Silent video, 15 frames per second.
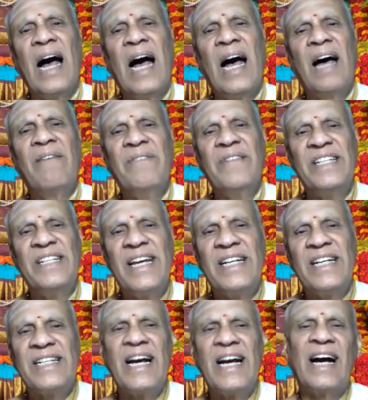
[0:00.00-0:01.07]

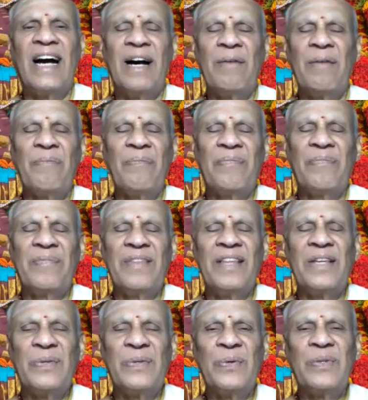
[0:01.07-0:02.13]
Avisheshaha.
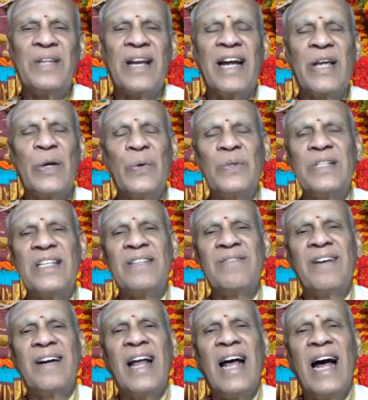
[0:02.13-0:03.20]
In the sutra, he uses
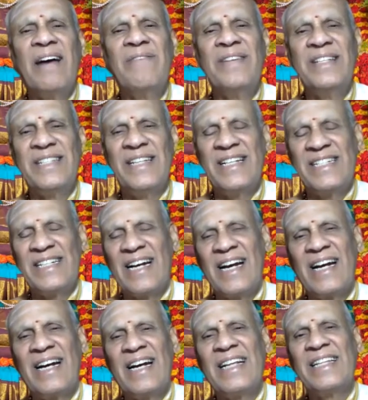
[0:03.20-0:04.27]
the word
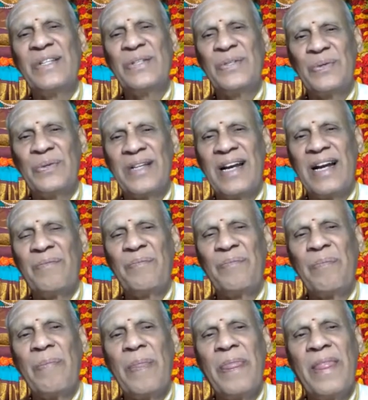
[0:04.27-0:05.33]
Avisheshaha in the sutra.
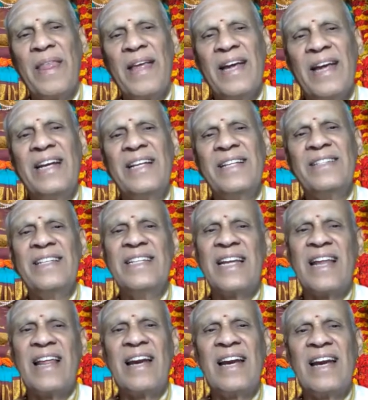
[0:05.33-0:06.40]
It is the
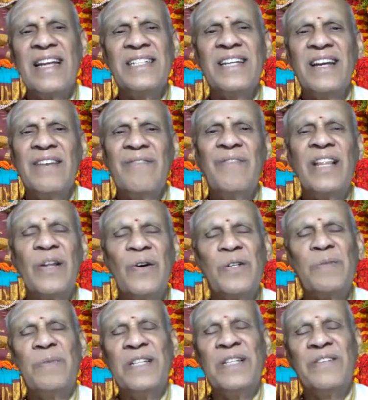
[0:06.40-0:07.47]
general list
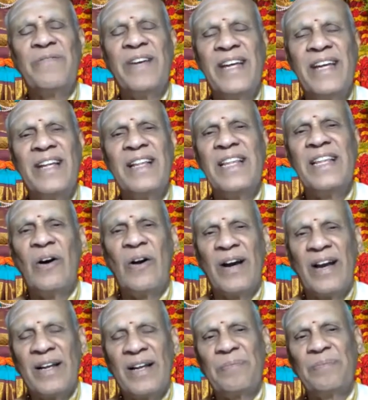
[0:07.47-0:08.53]
without specifying the order.